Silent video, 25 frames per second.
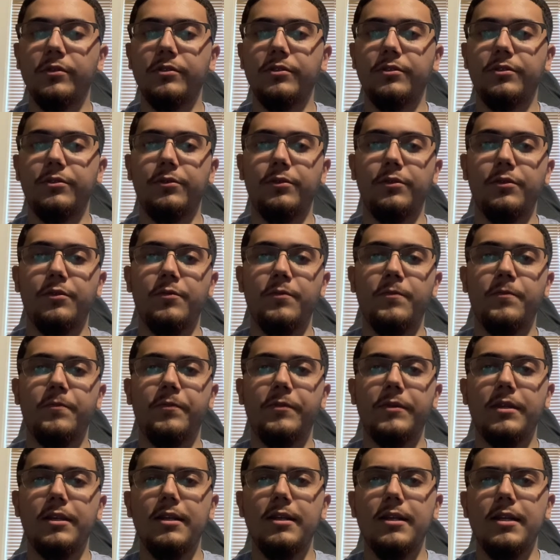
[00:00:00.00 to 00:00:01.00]
soil
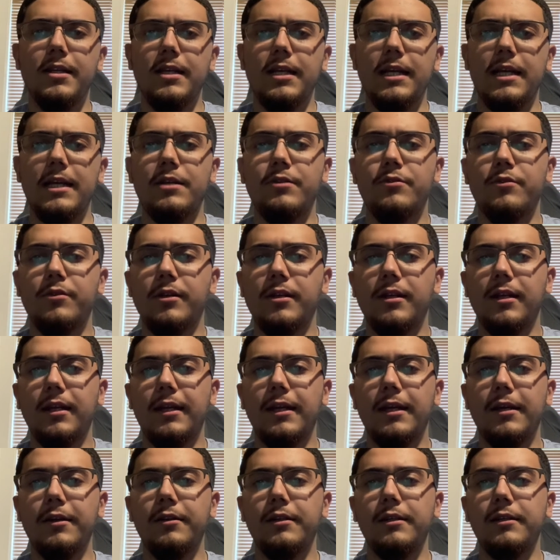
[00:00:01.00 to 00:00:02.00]
in order to
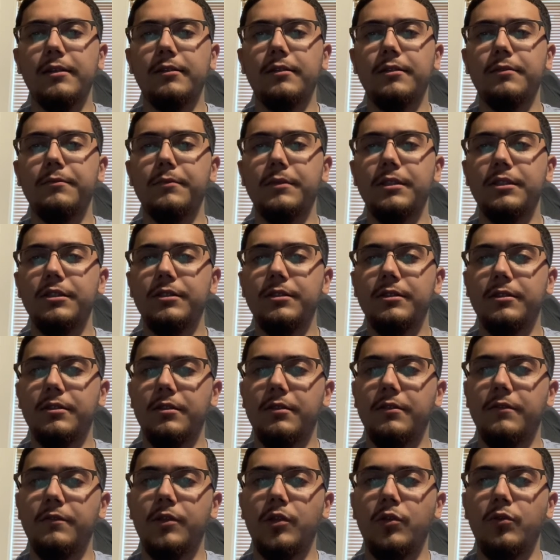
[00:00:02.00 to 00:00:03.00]
carry out the mission
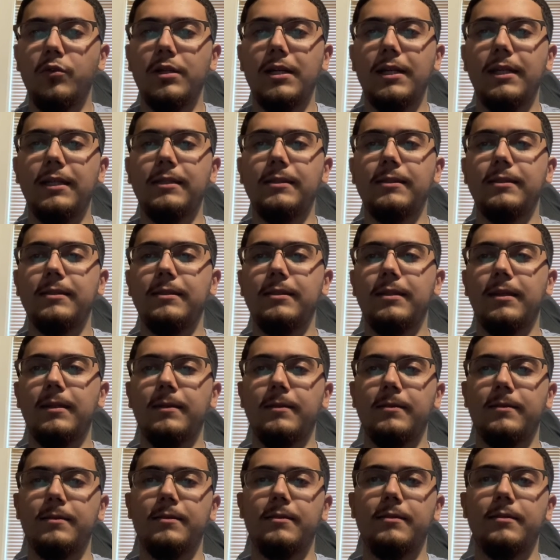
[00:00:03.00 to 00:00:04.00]
of the United
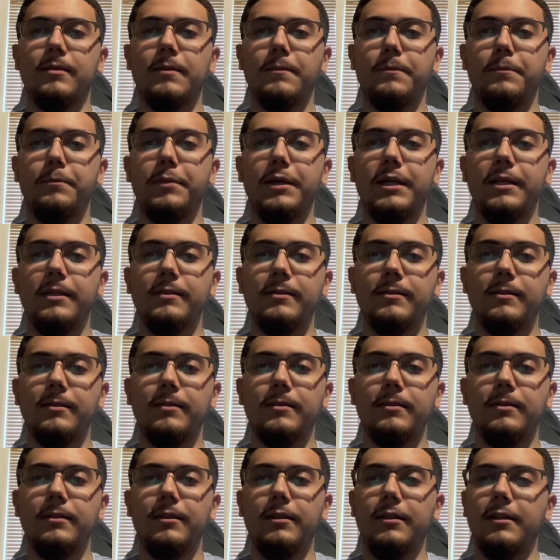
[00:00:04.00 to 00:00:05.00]
States,
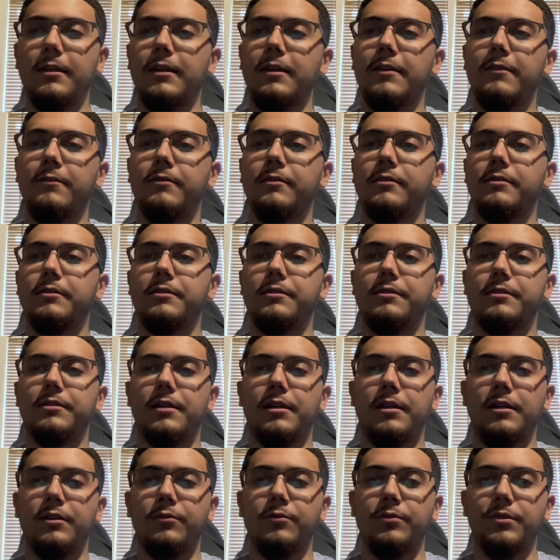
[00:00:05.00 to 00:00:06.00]
basically ever since
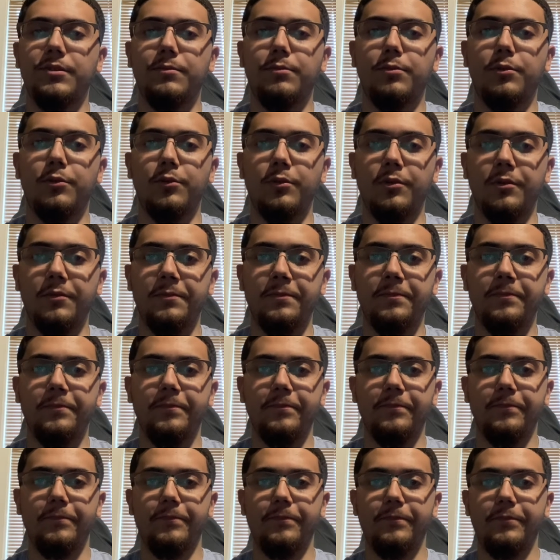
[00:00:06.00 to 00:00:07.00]
I was born.
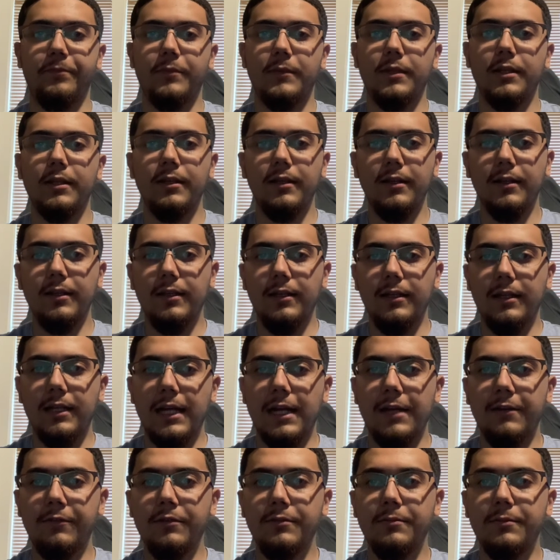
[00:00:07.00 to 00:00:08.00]

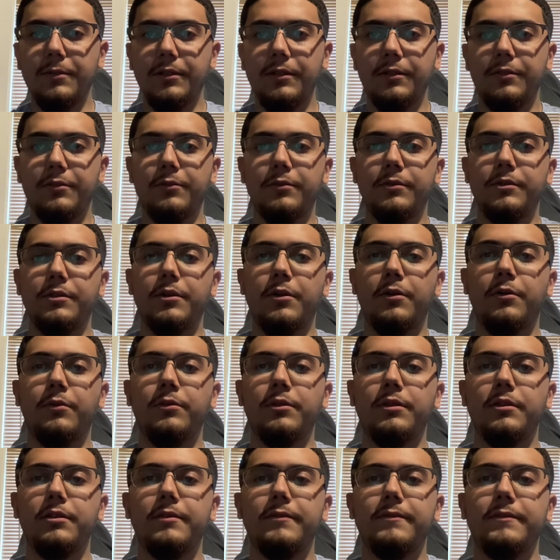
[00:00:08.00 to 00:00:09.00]
Everybody who is old
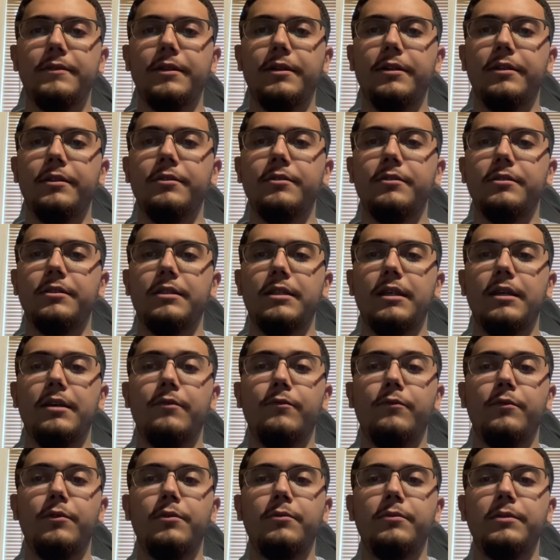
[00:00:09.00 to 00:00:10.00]
enough to understand
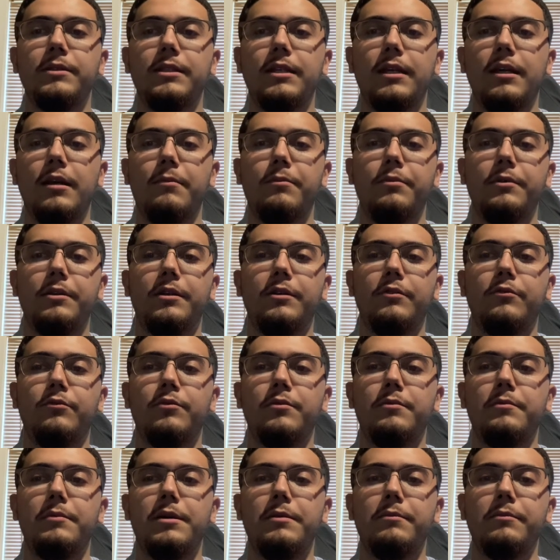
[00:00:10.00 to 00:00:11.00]
what was happening
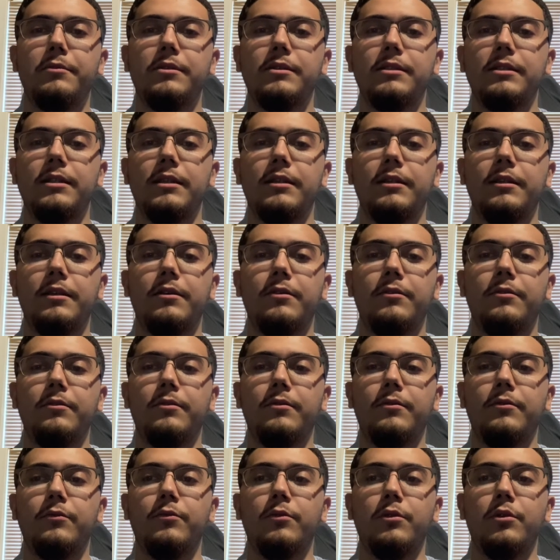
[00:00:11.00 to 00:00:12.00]
remembers that there
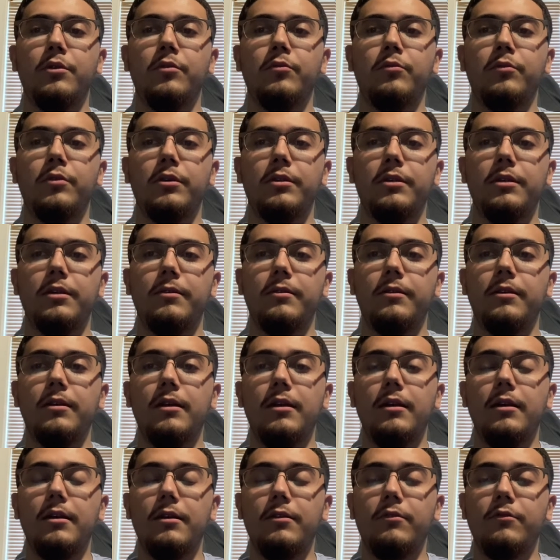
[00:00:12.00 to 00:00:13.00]
were where they
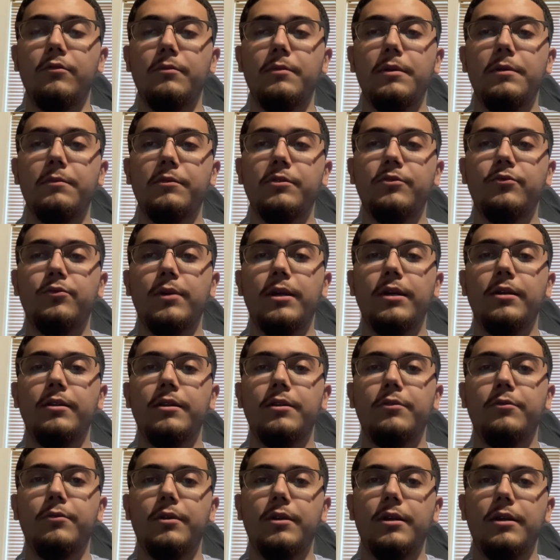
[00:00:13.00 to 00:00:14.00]
remembers where they
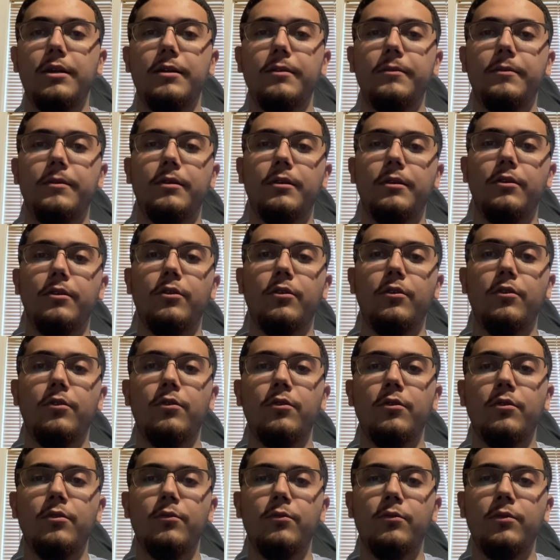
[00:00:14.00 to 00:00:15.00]
were at
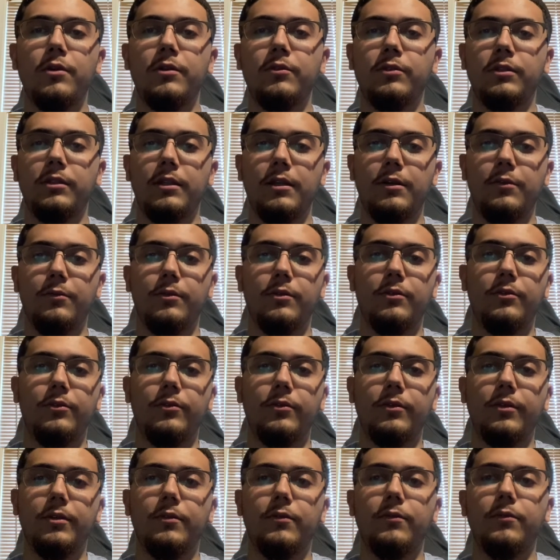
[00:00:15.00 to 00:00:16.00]
or what they were
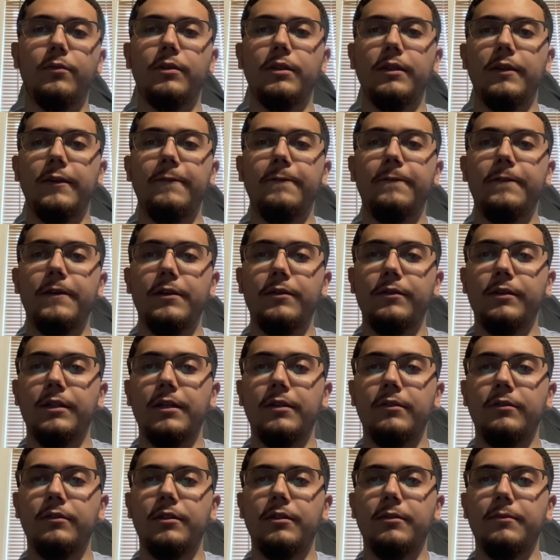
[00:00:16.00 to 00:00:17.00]
doing when they found
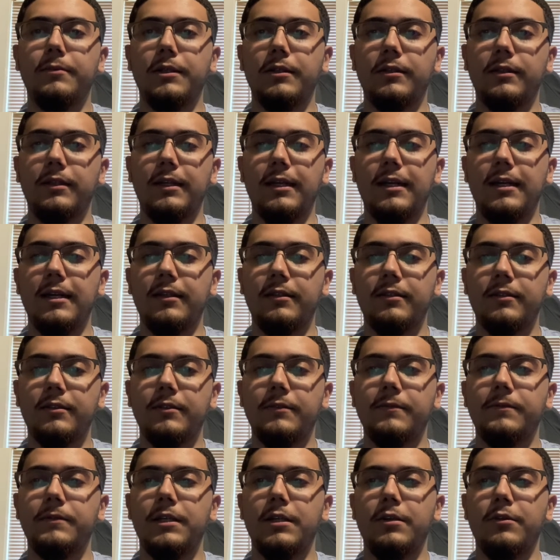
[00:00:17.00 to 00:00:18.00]
out about the act
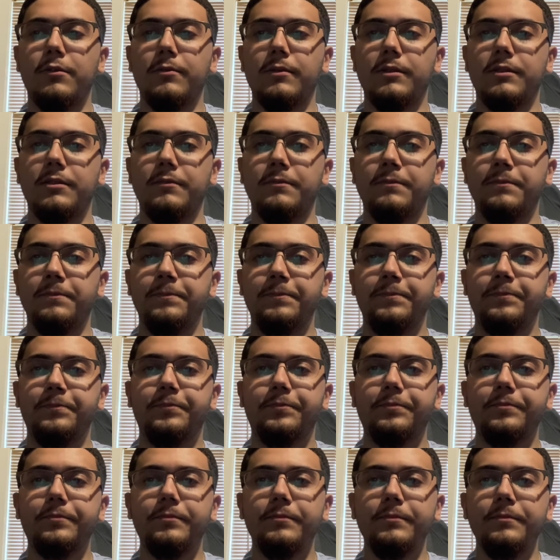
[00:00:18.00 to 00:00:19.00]
of terrorism.
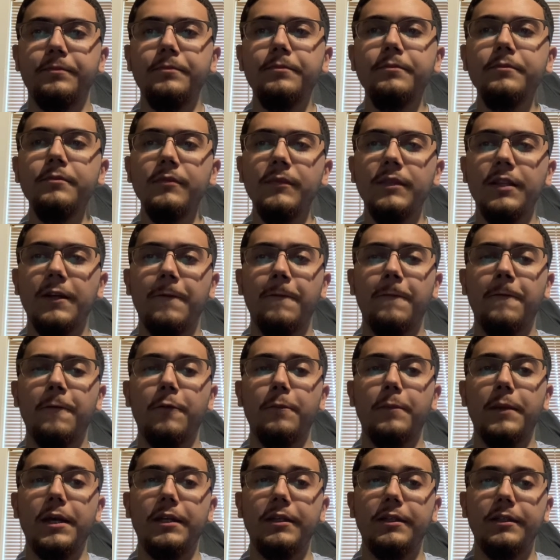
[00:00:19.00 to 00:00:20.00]
For
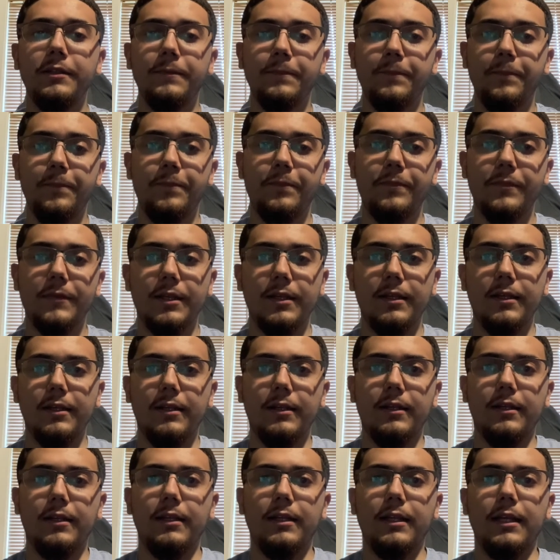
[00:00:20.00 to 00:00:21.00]
many,
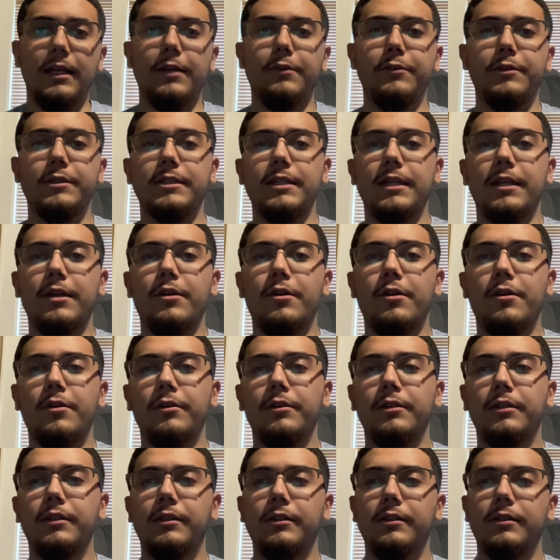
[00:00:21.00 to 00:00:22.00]
it was a
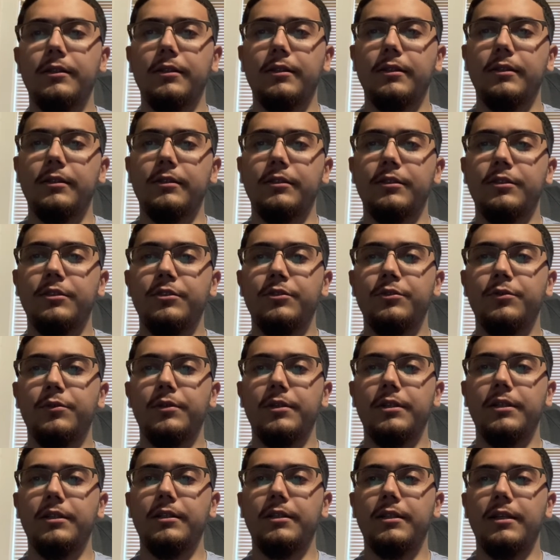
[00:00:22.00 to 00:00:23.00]
calling to
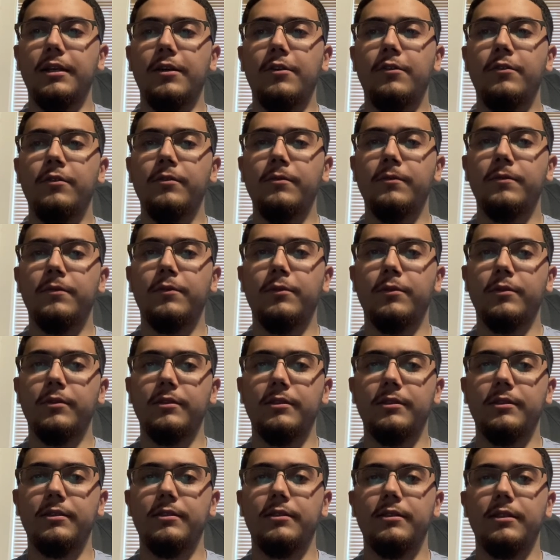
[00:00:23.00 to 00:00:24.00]
joining the armed
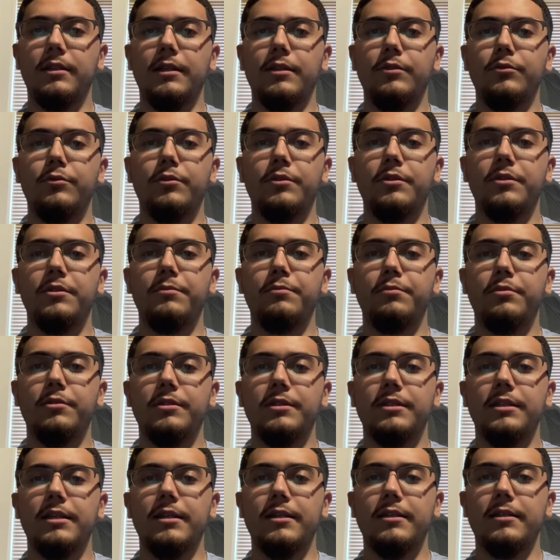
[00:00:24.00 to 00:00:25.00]
forces in order to
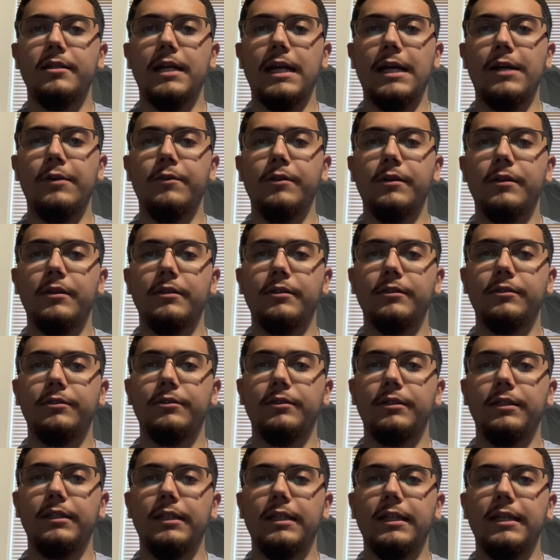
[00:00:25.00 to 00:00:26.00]
protect our
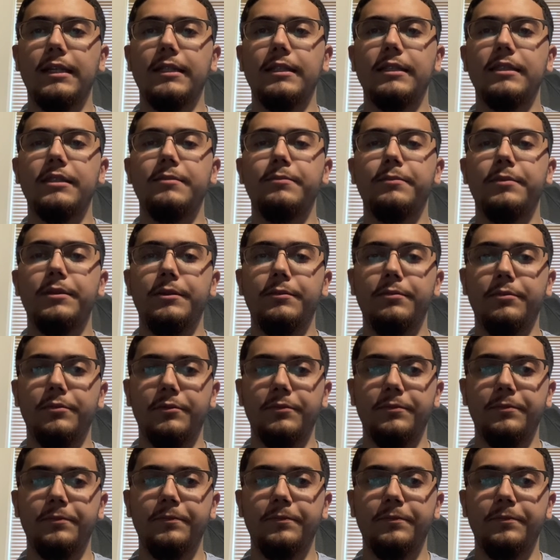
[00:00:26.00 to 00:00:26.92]
country and its people.